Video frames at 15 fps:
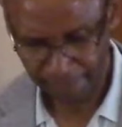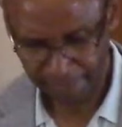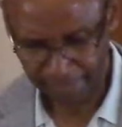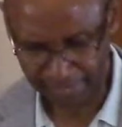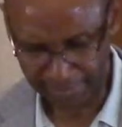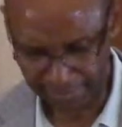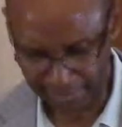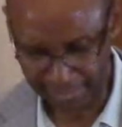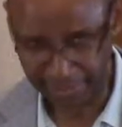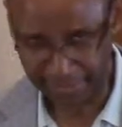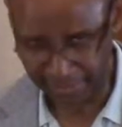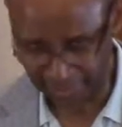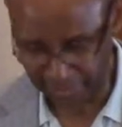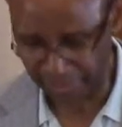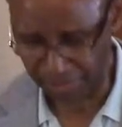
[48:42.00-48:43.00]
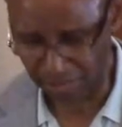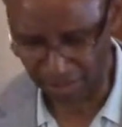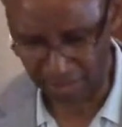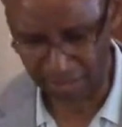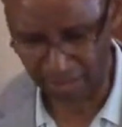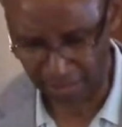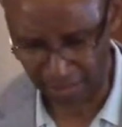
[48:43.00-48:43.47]
And yeah, he does know
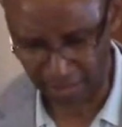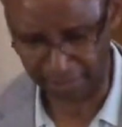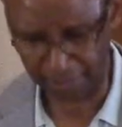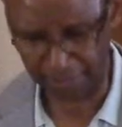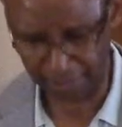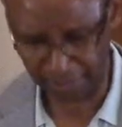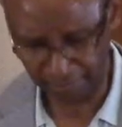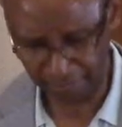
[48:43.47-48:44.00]
our hearts.